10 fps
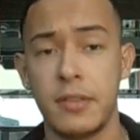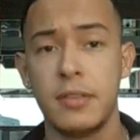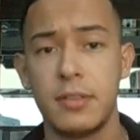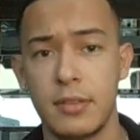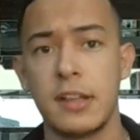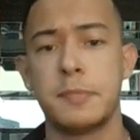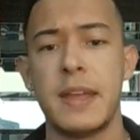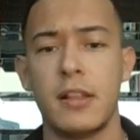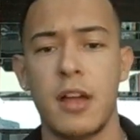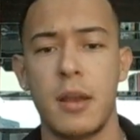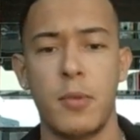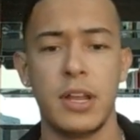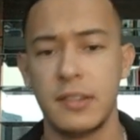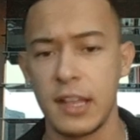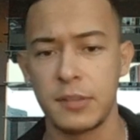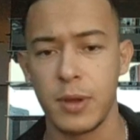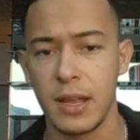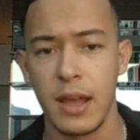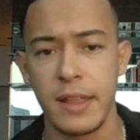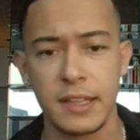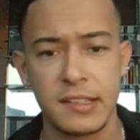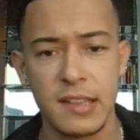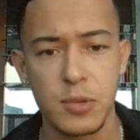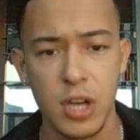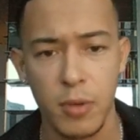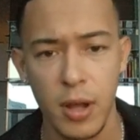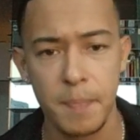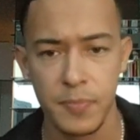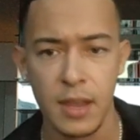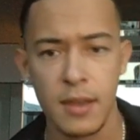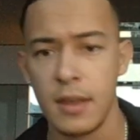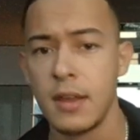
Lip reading: and then they'll spend a lot of money. That's why I like the Snapchat bot.